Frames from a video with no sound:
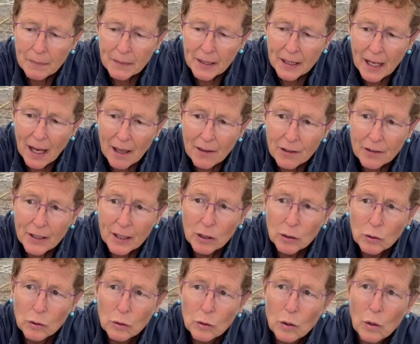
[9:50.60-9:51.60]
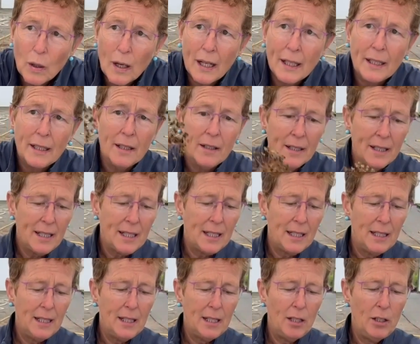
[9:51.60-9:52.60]
gather it all quite
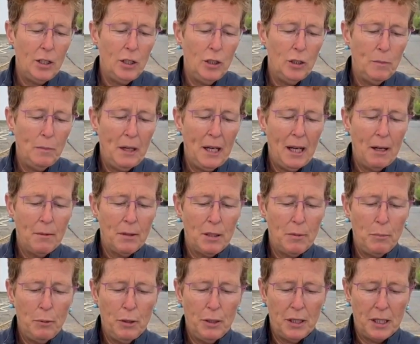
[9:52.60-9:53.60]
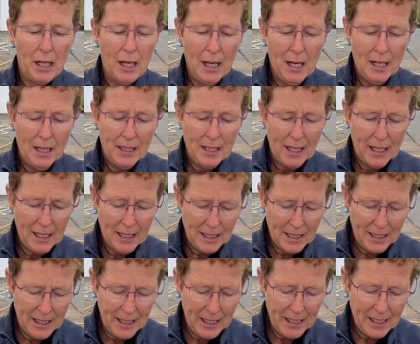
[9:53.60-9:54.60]
nicely. So you'd be able to put, say, a
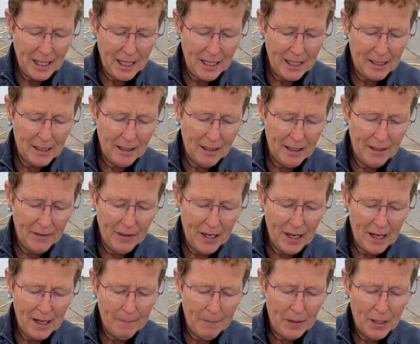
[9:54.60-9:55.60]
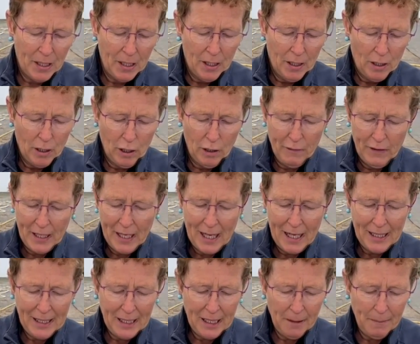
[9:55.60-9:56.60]
seed head like that of an
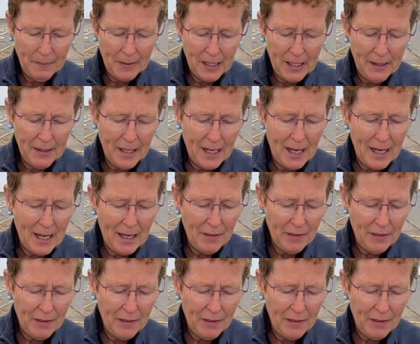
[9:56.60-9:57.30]
Allium in there.